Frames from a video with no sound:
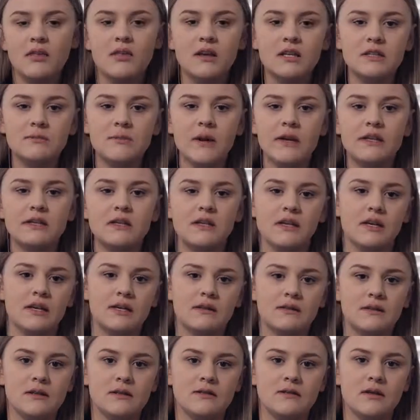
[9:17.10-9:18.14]
This makes it
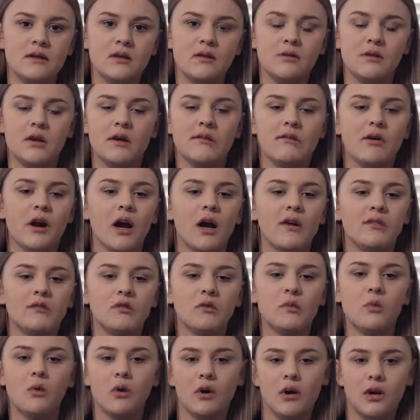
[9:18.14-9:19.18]
easy so you never have
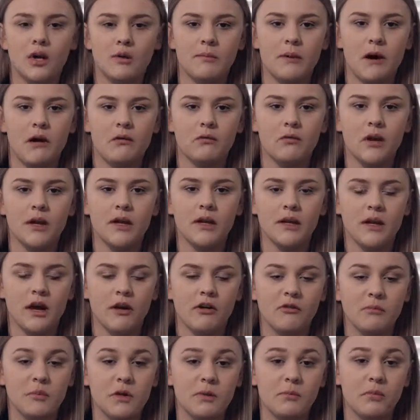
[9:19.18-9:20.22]
to worry about running
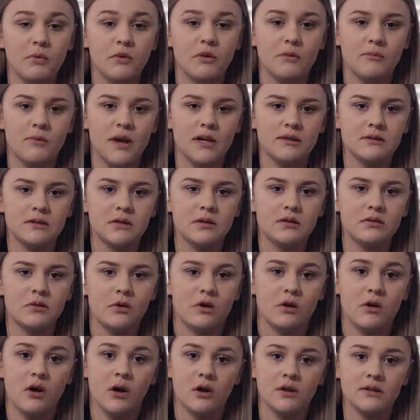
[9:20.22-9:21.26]
out of people to message
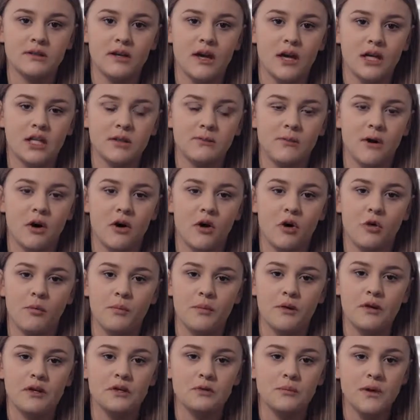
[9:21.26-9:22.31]
or contact about
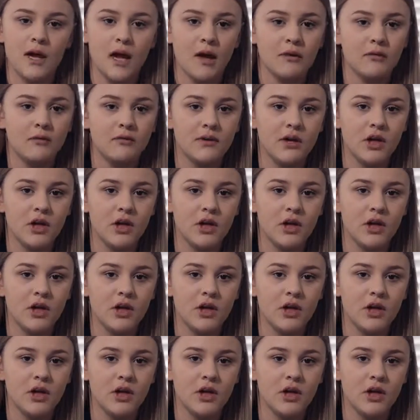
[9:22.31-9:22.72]
openings we have